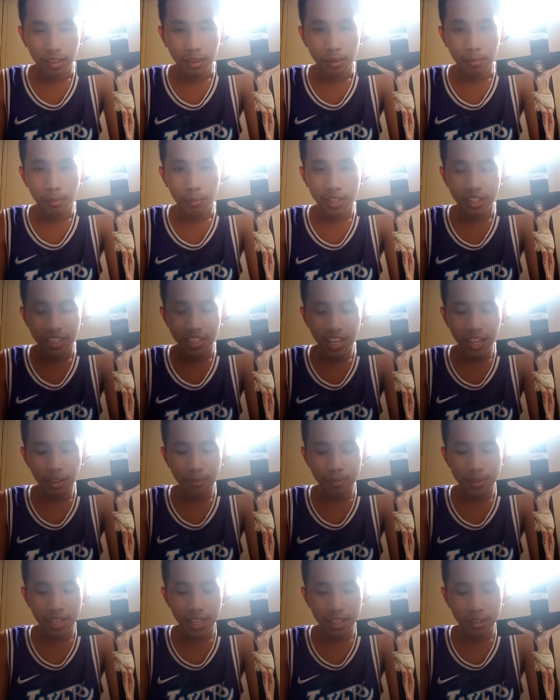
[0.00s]
But
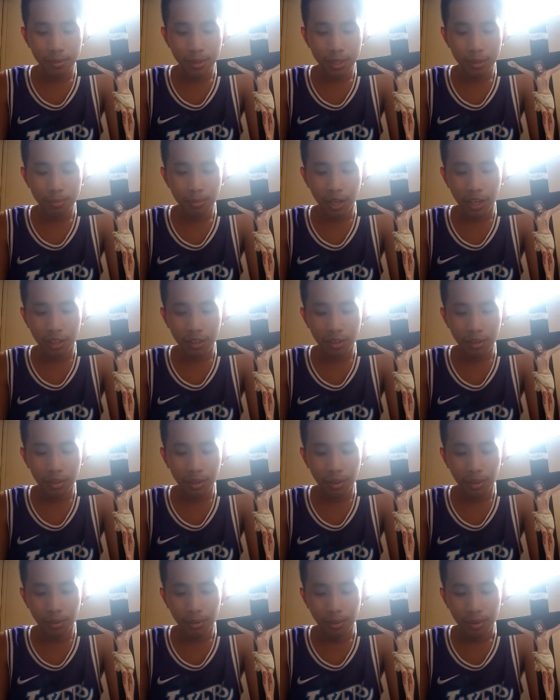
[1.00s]
Jacob said to his mother, you
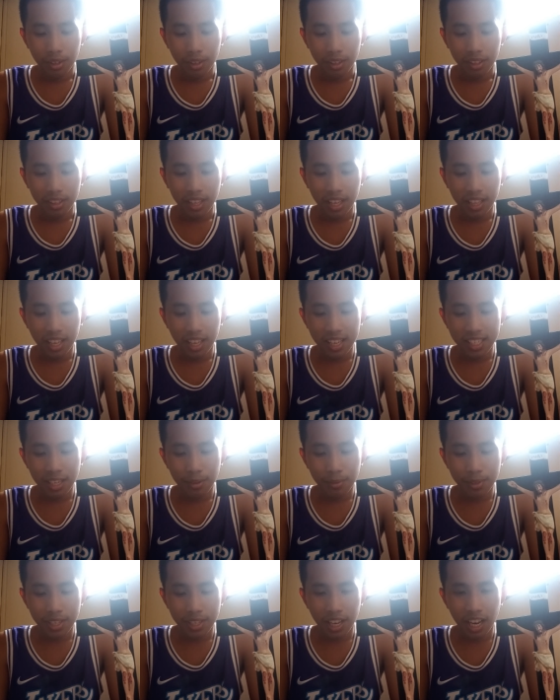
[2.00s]
know that
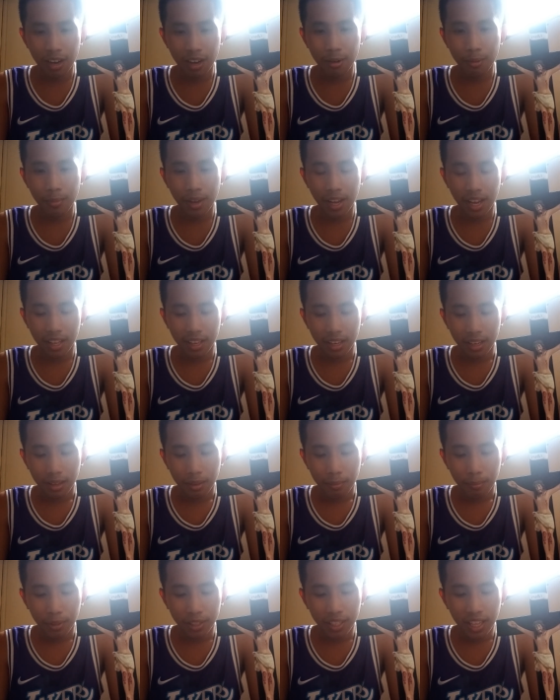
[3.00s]
Esau is a hairy man,
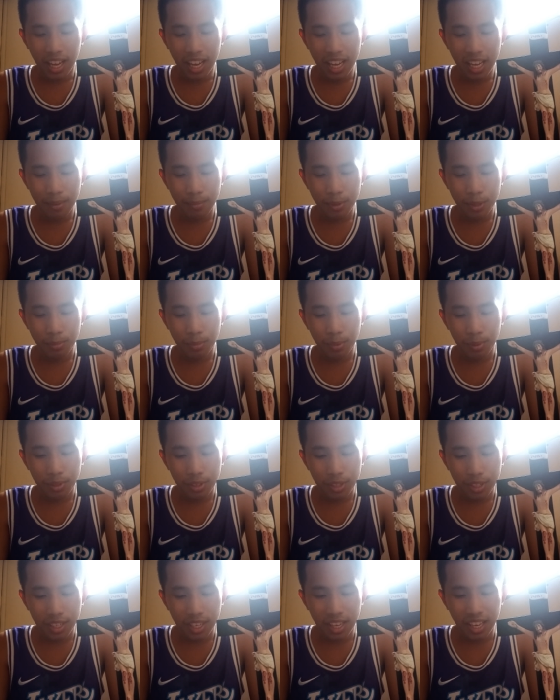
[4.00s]
but I have smooth
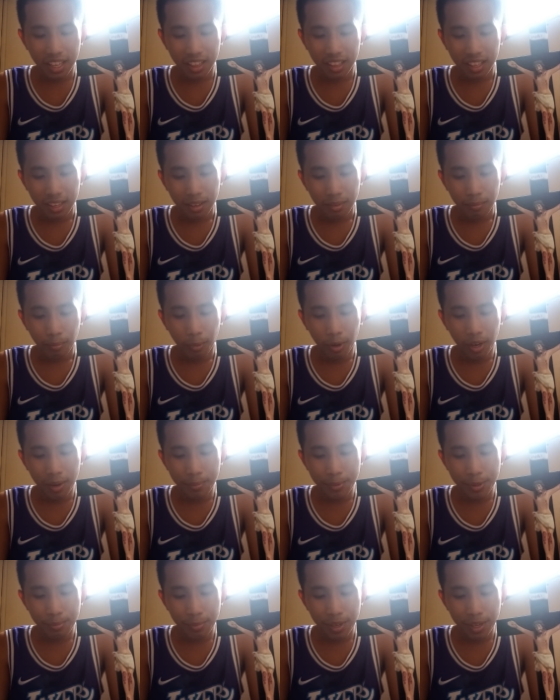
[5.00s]
skin.
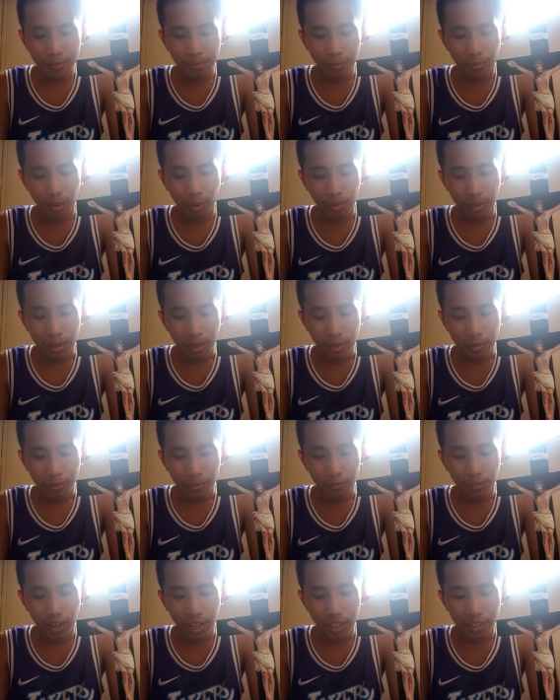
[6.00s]
Perhaps my
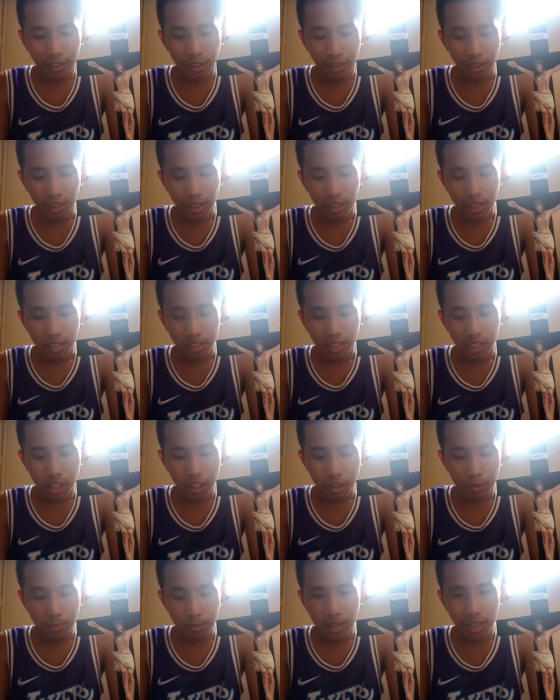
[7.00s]
father
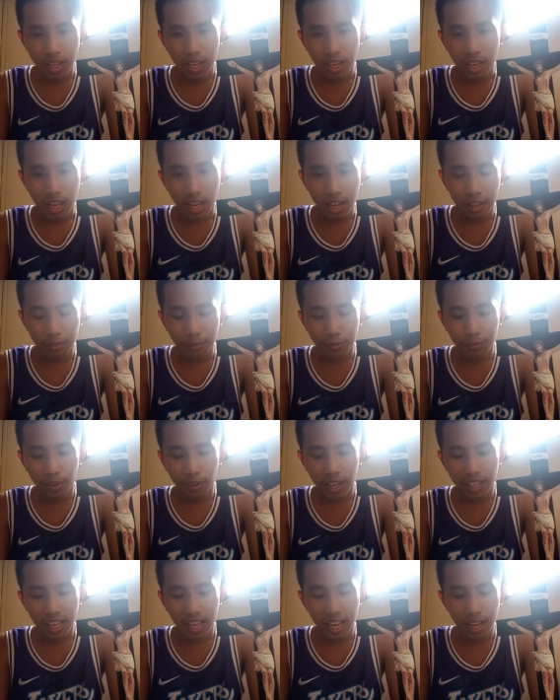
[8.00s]
touch me and
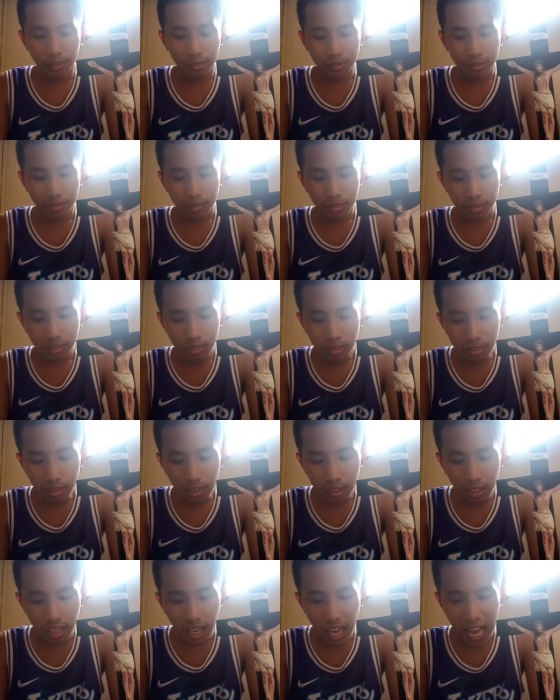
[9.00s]
find out.
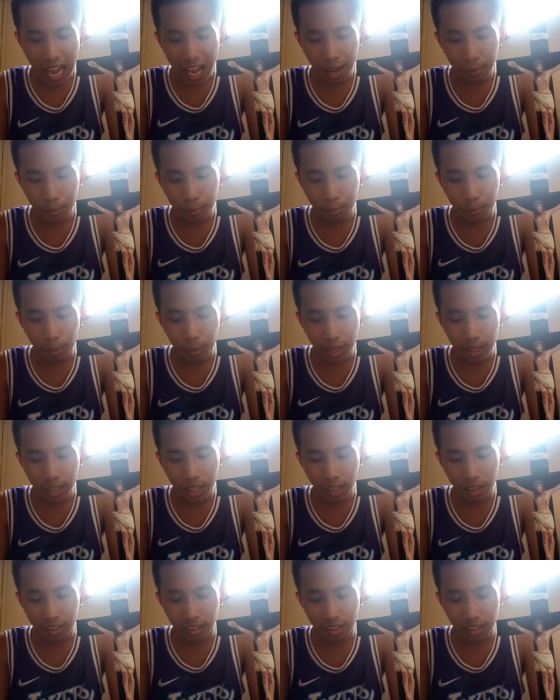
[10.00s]
I will
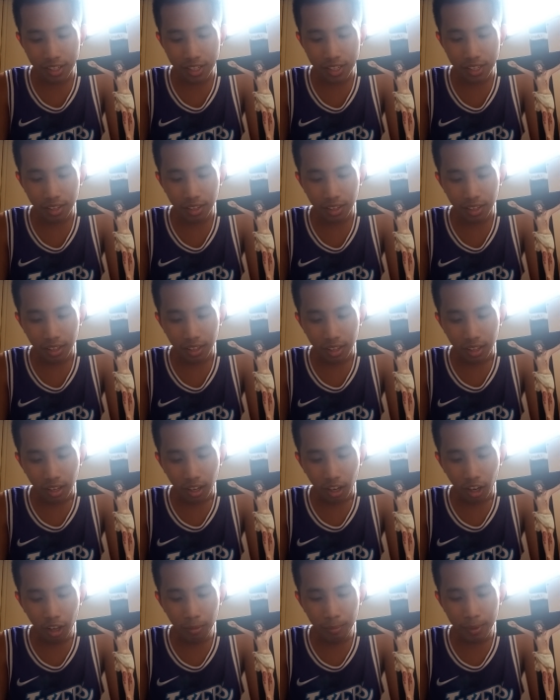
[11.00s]
bring a curse
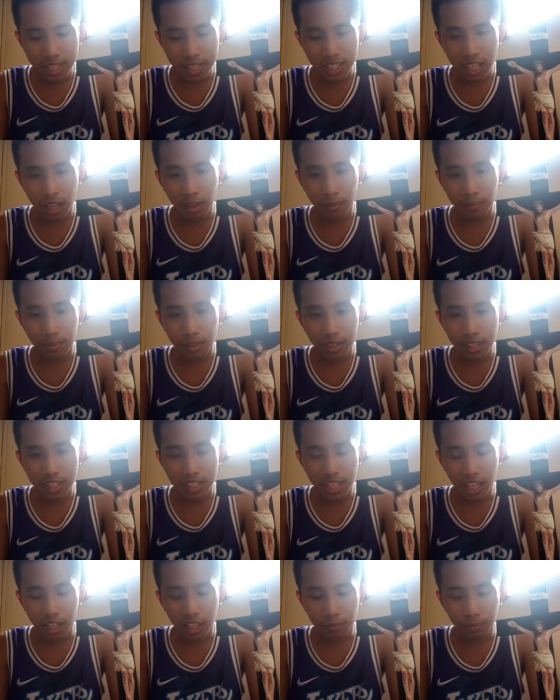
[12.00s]
on myself
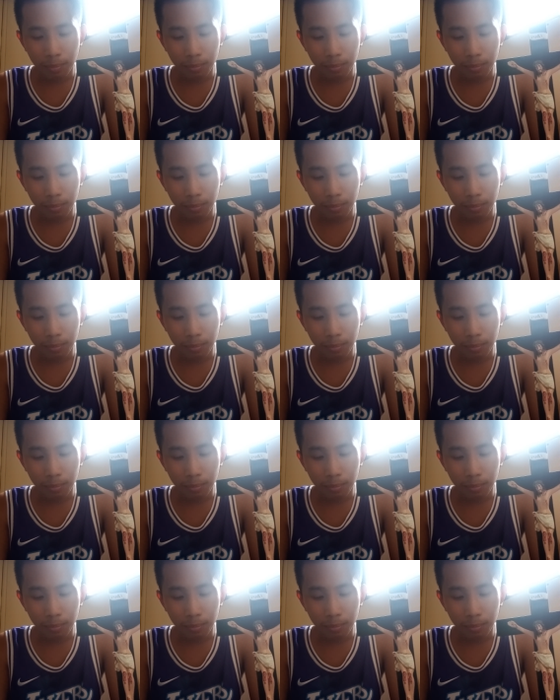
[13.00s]
instead of a